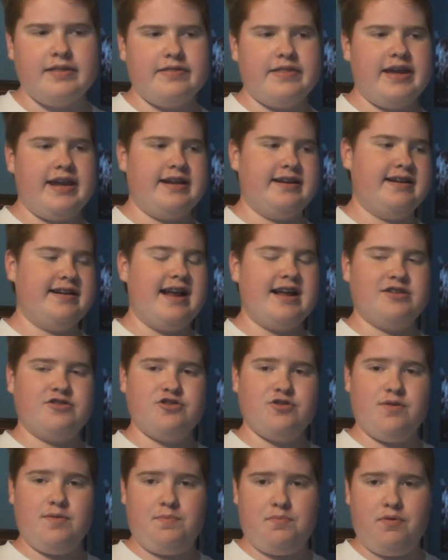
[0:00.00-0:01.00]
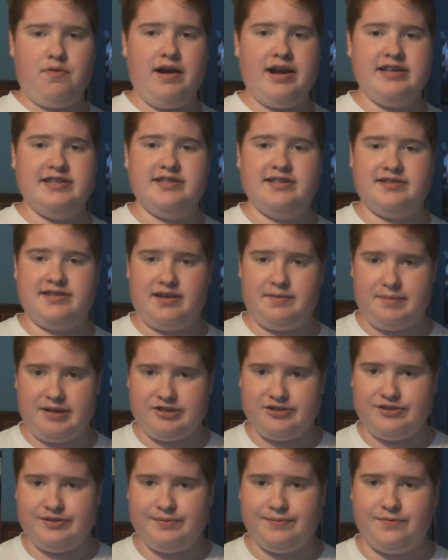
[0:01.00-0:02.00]
They did not show a price, as I
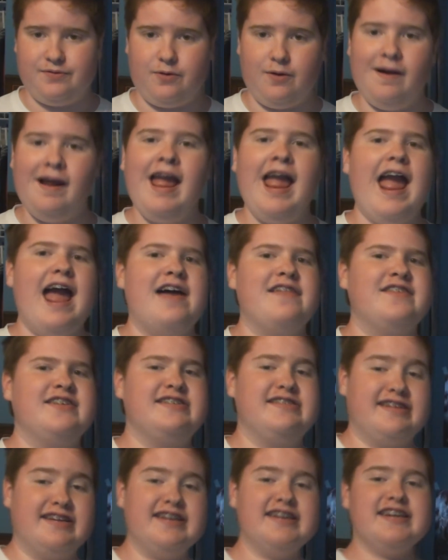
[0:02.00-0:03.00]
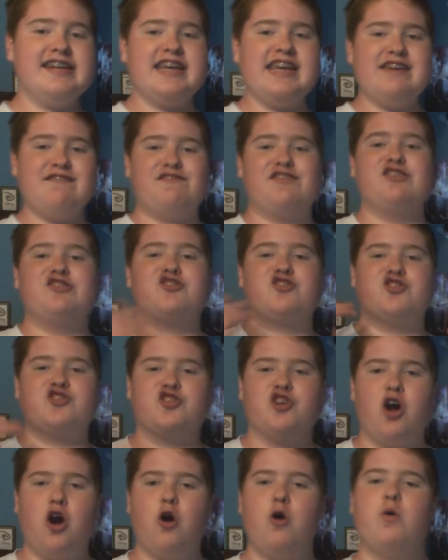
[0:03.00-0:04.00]
mentioned before, and they didn't even
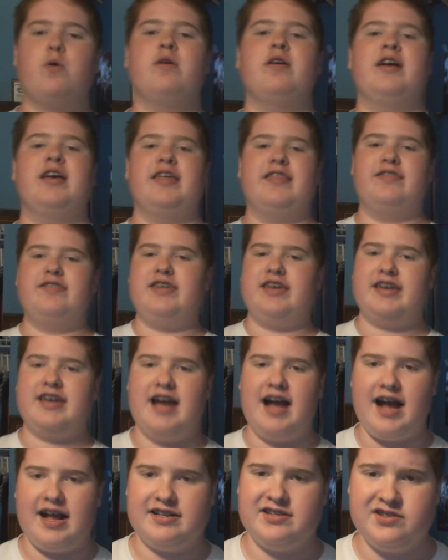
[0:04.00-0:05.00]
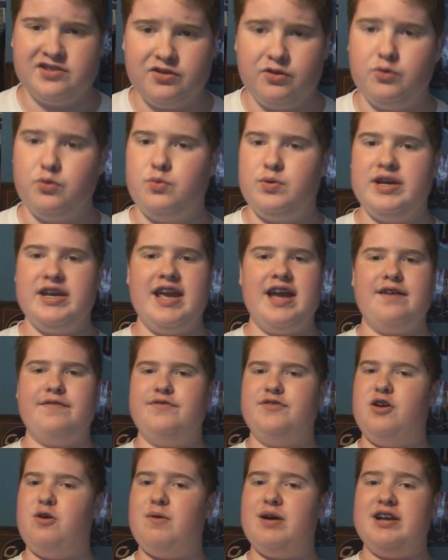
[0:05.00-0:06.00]
show the console. We
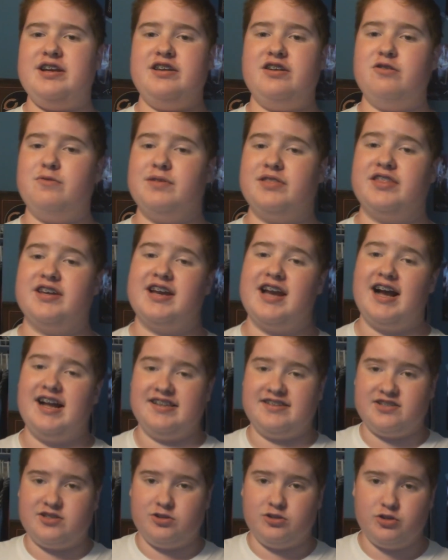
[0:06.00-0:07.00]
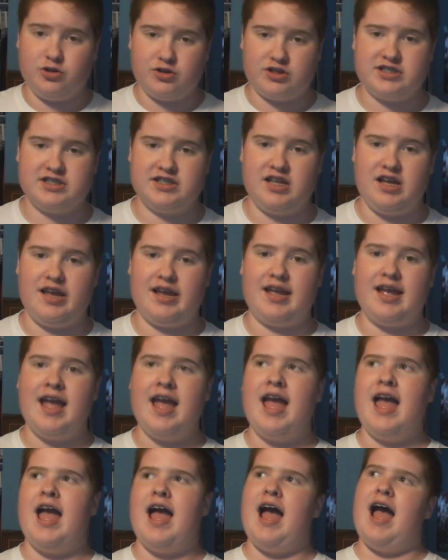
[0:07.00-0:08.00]
have no idea what the console looks like.
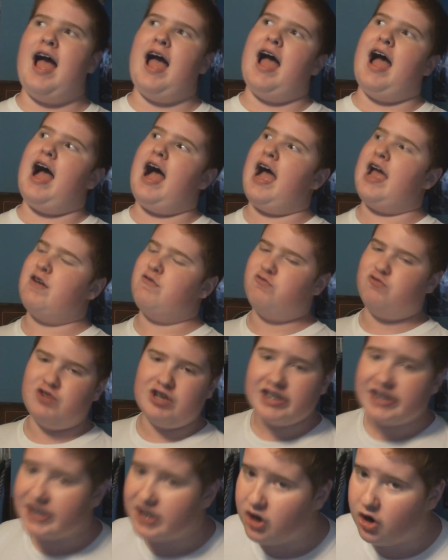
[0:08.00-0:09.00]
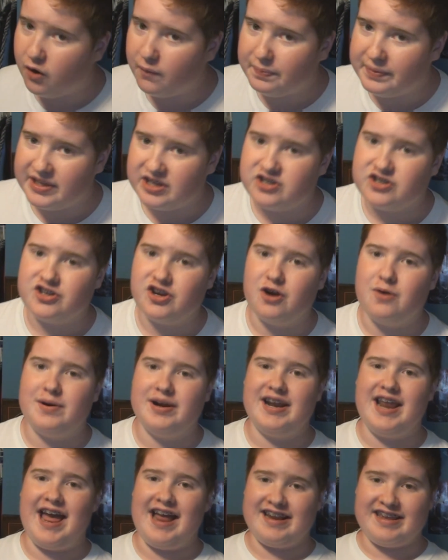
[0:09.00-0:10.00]
I really hope they show
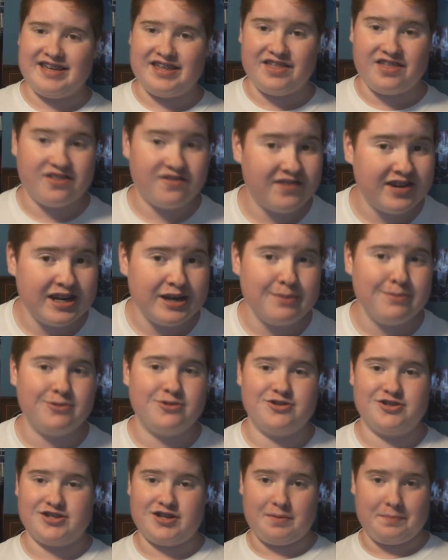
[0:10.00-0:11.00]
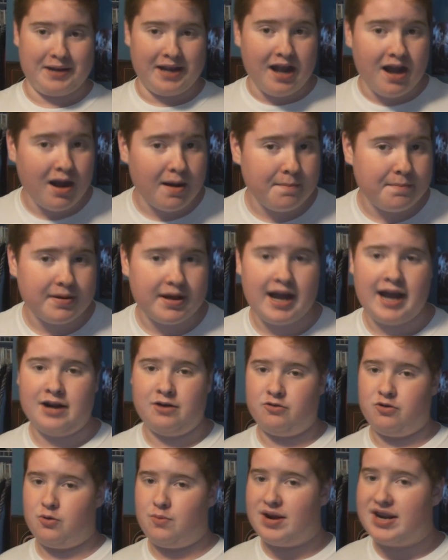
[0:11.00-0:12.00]
it at E3, which is coming up. I
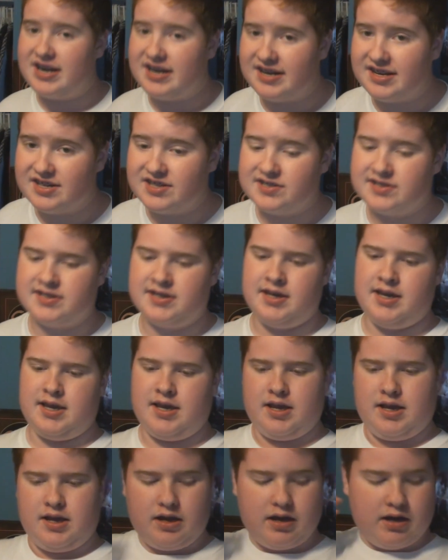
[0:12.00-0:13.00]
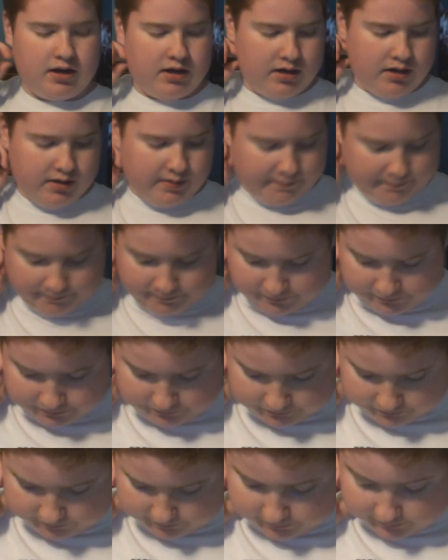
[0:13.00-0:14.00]
don't know when it is.
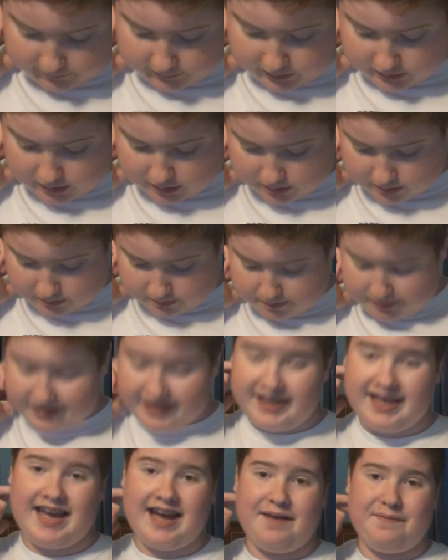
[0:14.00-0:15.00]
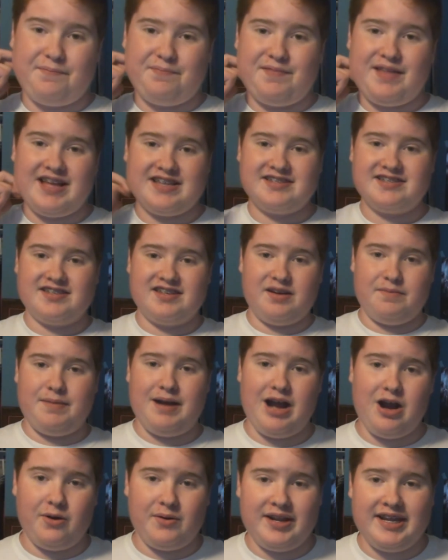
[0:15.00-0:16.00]
But yeah, that's
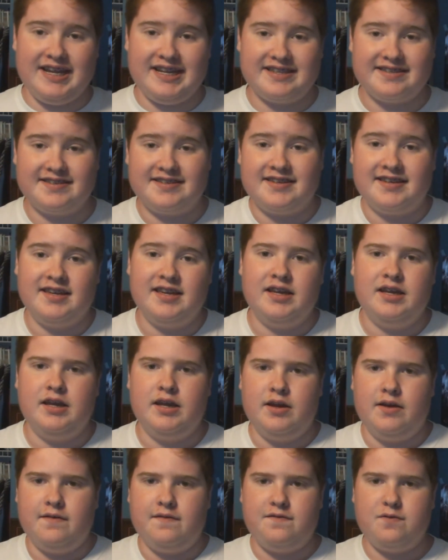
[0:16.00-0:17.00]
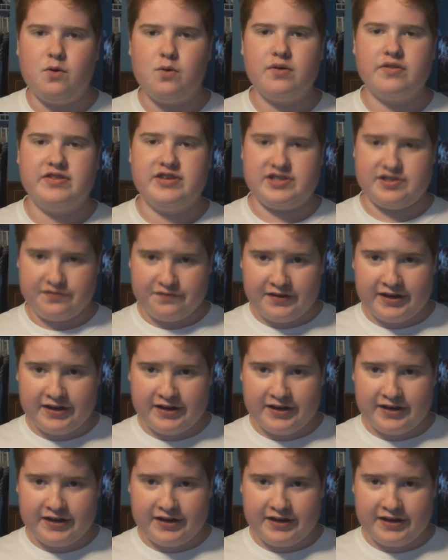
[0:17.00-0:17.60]
about it for this